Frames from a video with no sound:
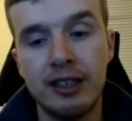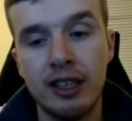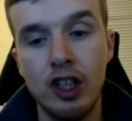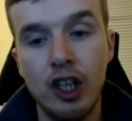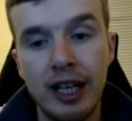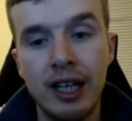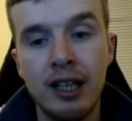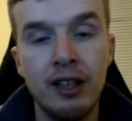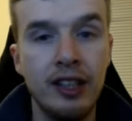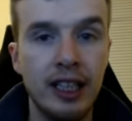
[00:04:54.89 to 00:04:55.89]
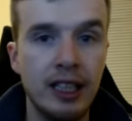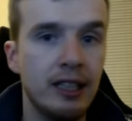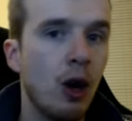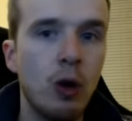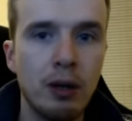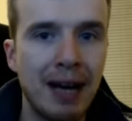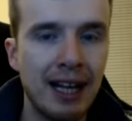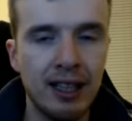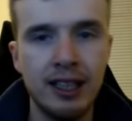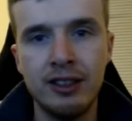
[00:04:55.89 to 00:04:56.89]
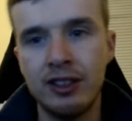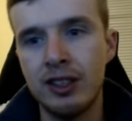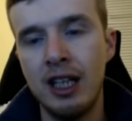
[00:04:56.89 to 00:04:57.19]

earlier, the Ogre Battlers,